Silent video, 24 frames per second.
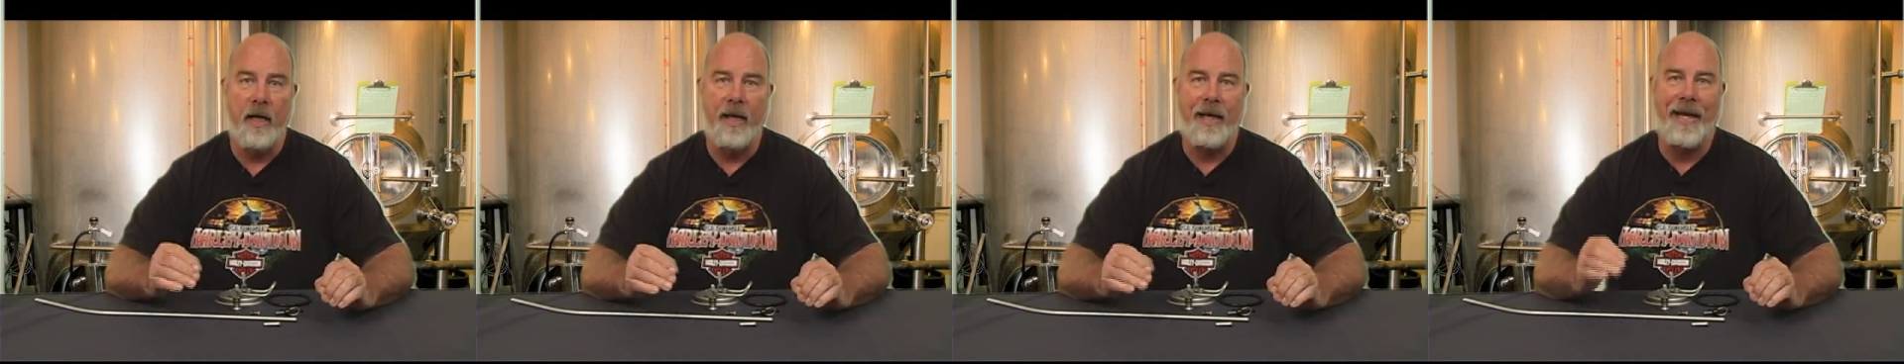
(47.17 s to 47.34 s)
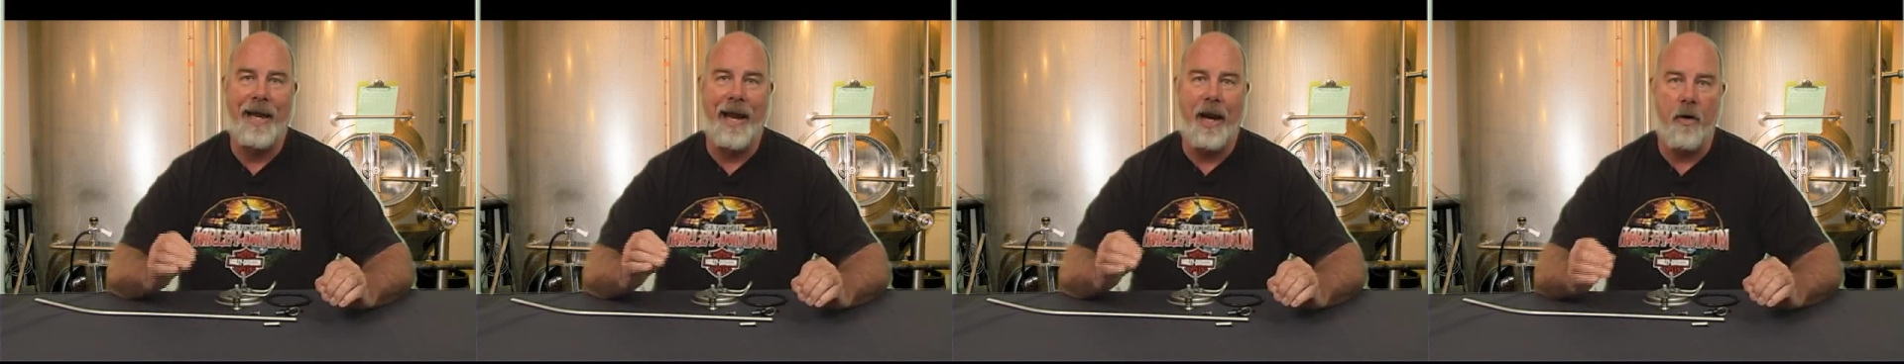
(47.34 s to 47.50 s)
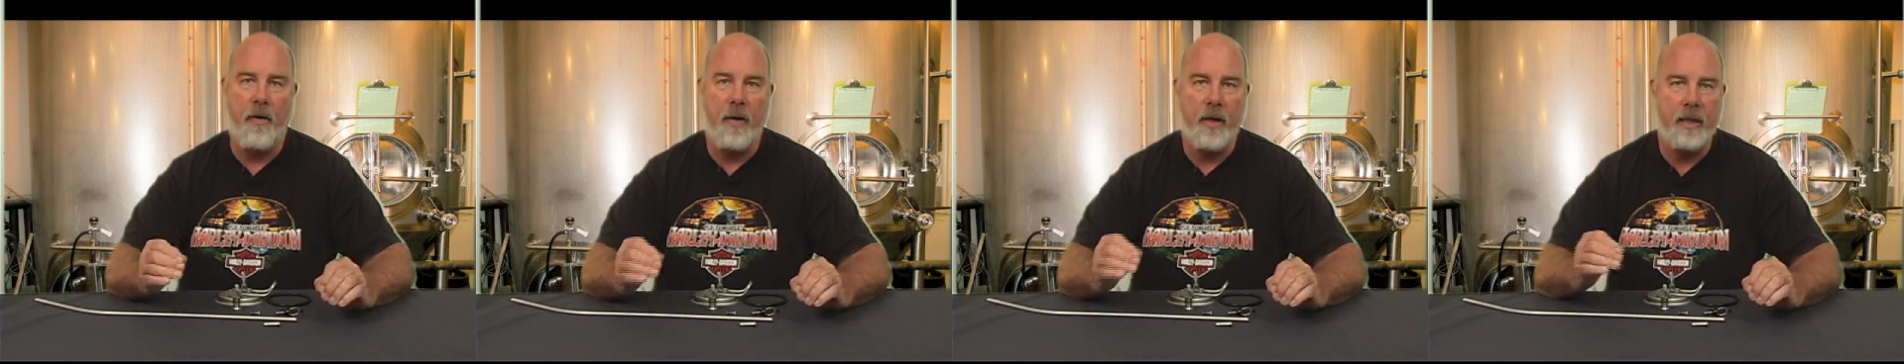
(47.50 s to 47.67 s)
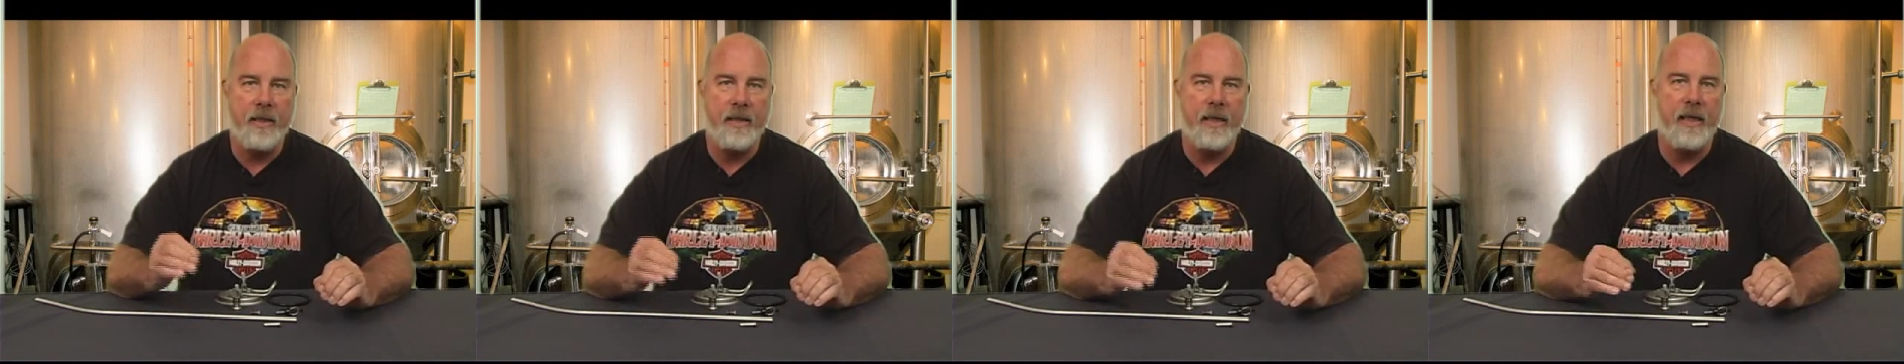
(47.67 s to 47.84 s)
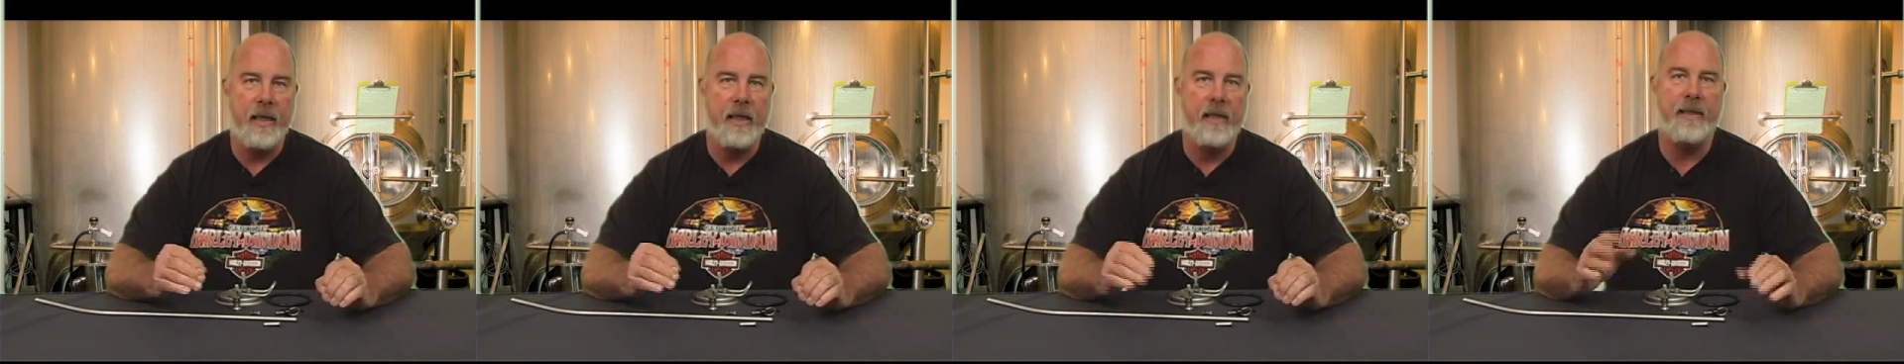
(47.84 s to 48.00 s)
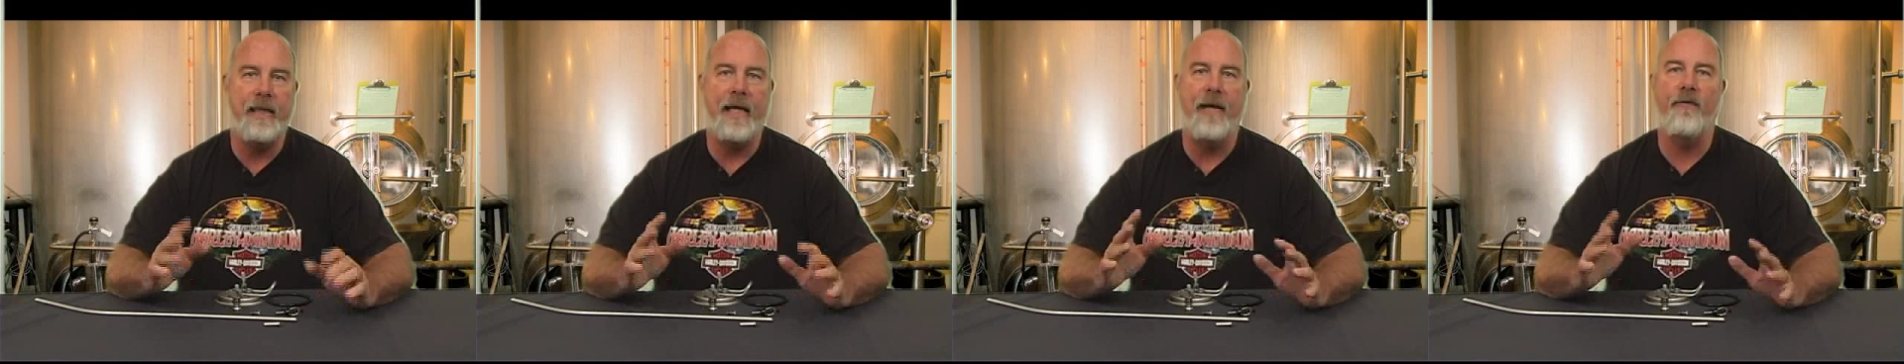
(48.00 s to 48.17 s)

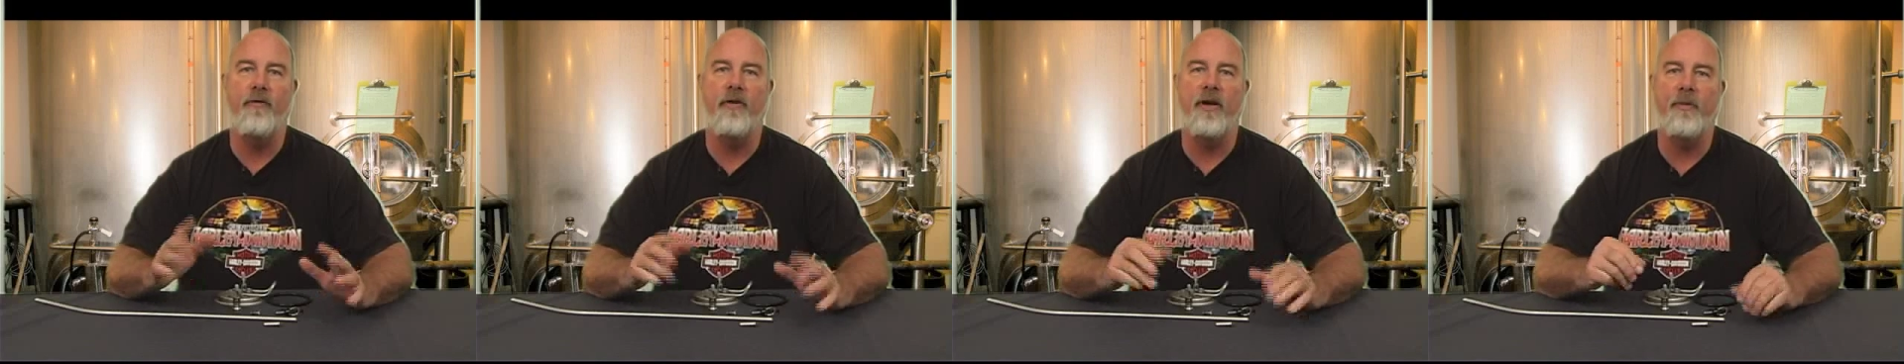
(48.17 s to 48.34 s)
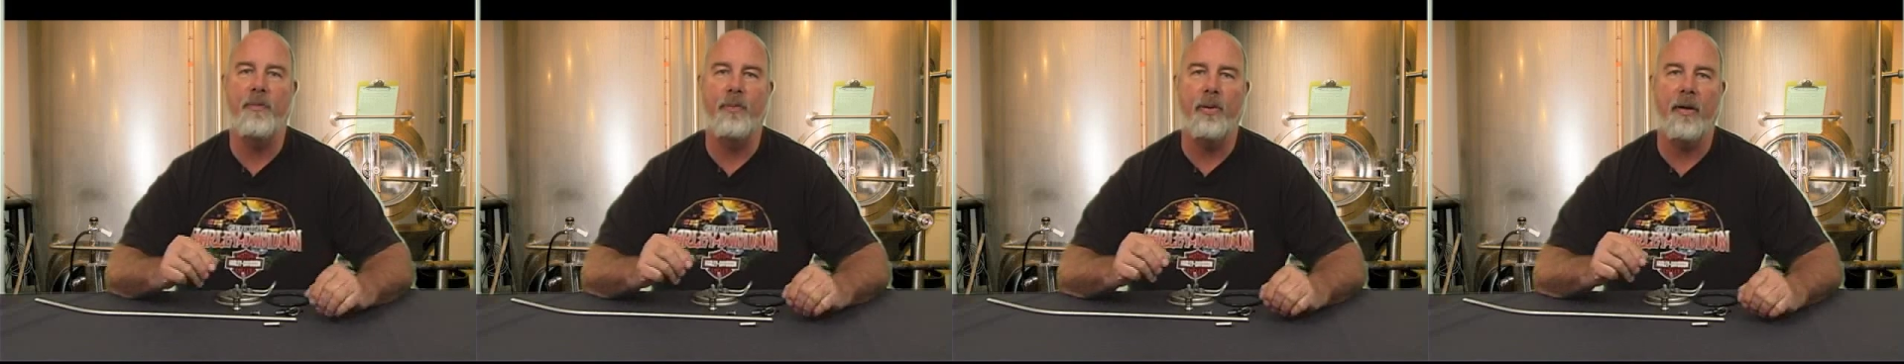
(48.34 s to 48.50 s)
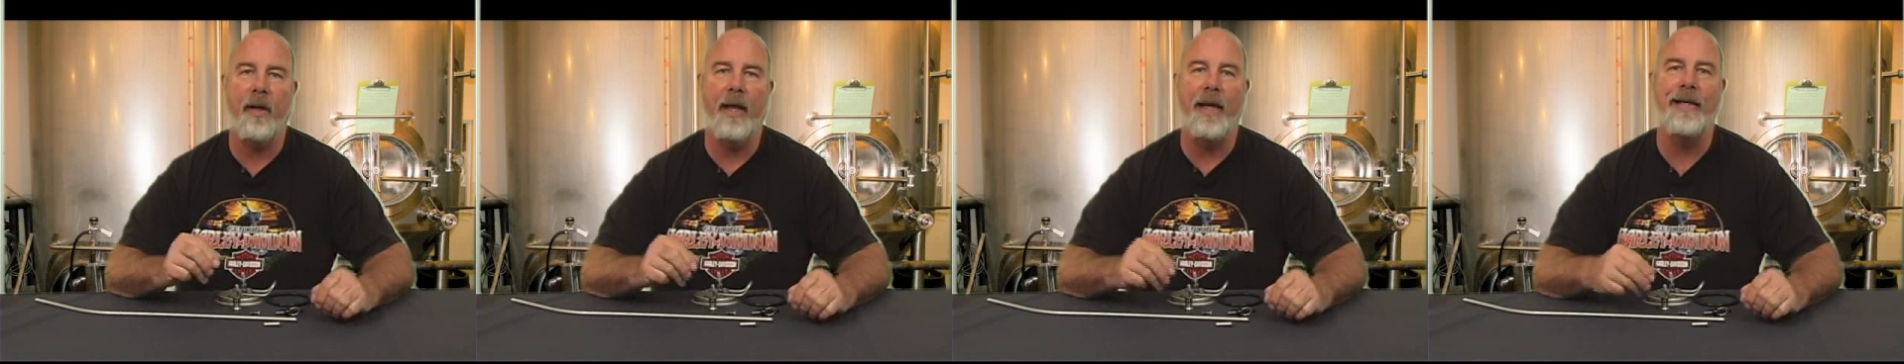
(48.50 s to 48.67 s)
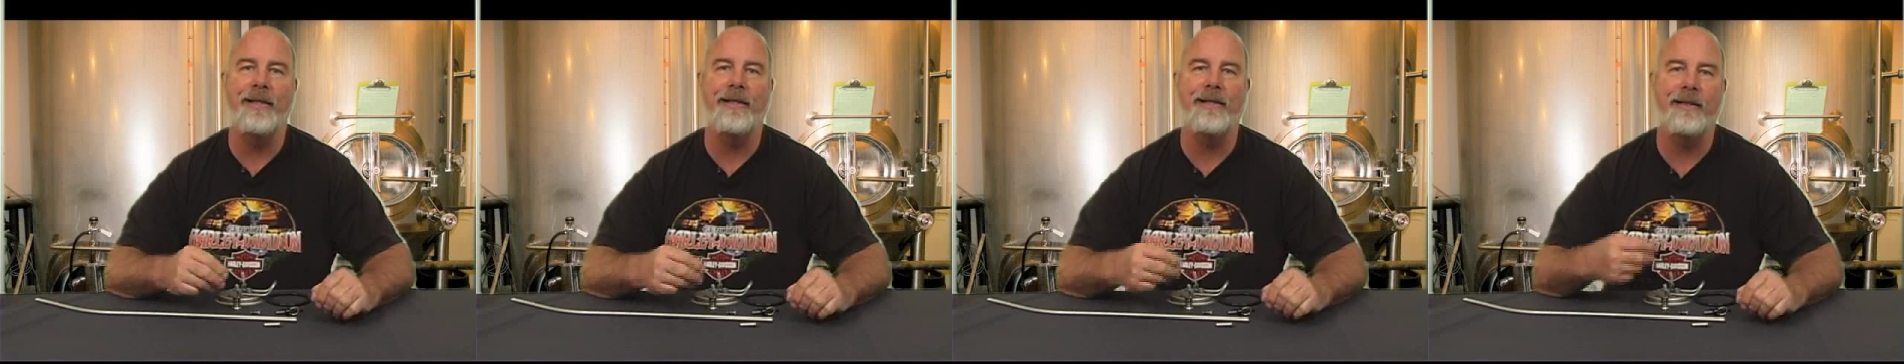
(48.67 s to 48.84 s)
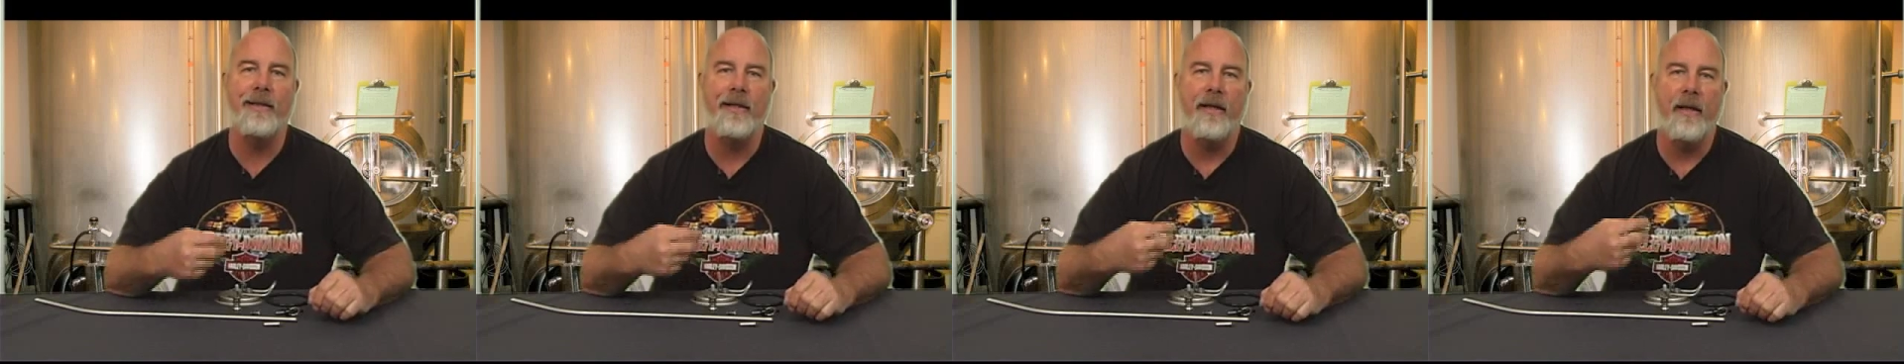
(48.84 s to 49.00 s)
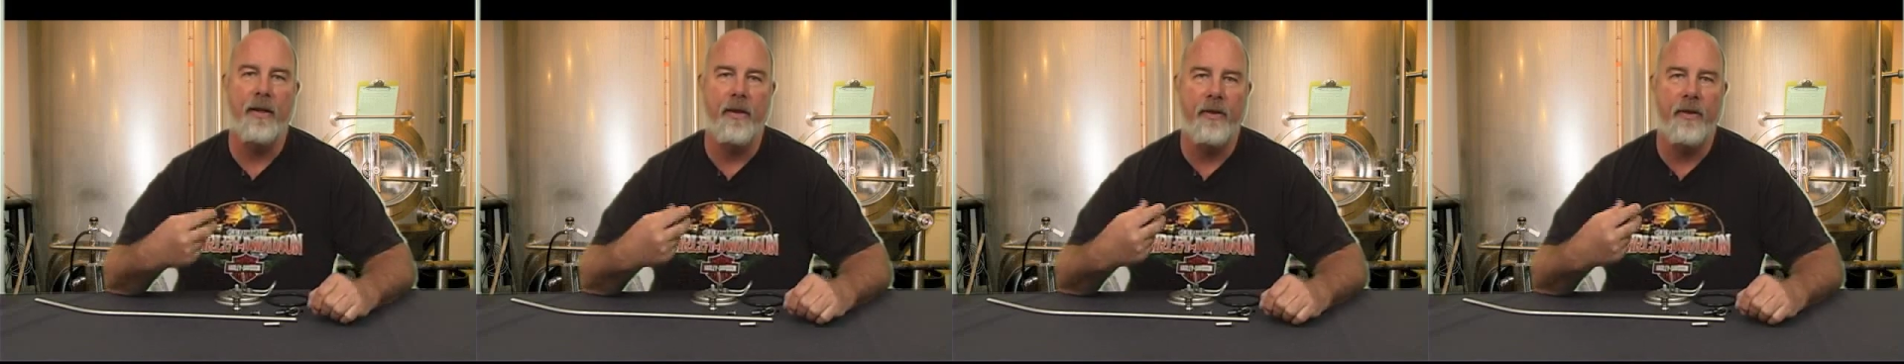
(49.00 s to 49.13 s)
guarantees they've replaced